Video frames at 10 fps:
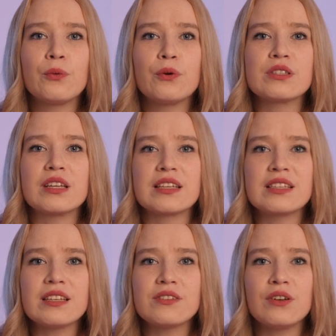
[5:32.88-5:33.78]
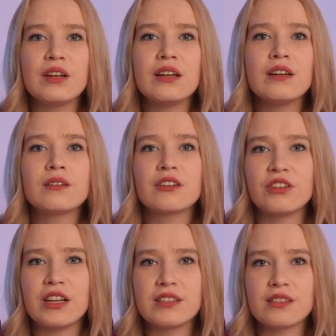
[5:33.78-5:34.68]
was successfully
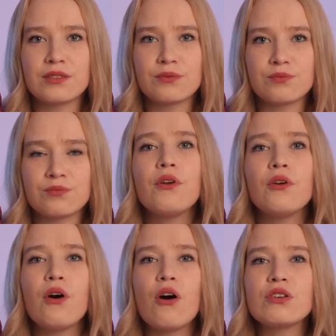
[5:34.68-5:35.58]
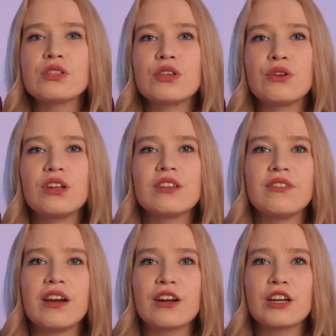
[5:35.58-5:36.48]
created. We will also need
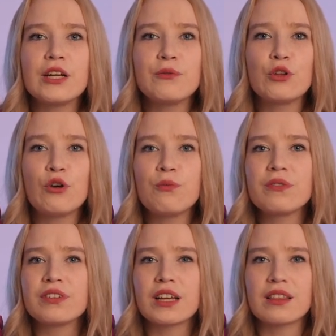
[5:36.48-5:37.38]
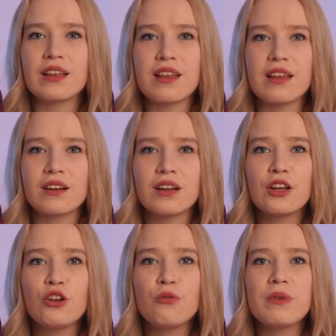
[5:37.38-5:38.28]
VeraCrypt to open the container.
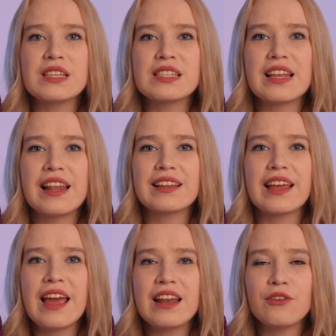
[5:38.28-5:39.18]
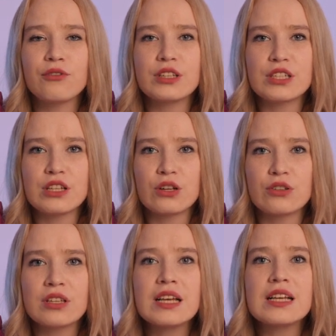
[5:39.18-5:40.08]
You must select any free
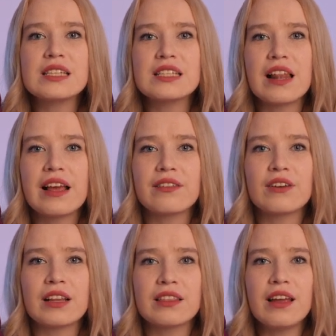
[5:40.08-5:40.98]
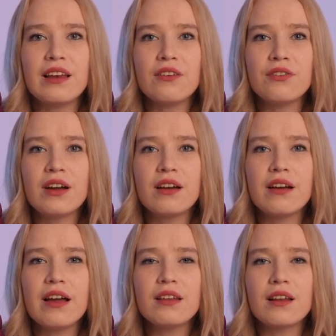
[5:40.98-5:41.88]
slot, select the container
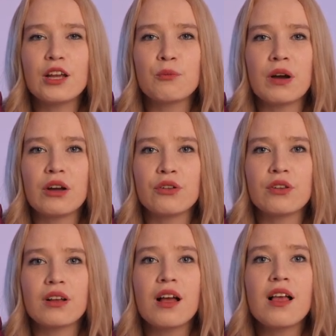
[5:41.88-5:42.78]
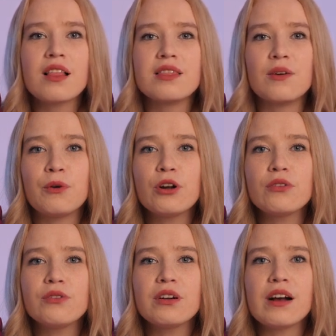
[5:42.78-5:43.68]
file and click mount. The
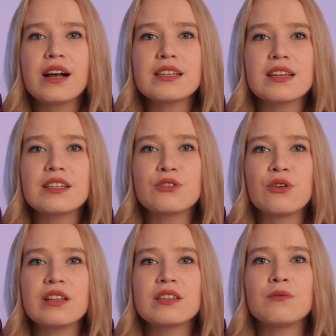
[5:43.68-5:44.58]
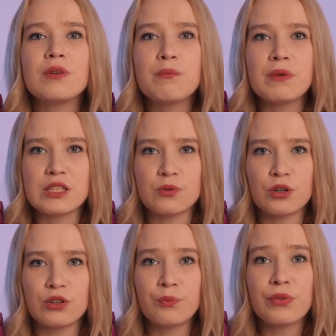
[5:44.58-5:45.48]
program will ask us to enter a password,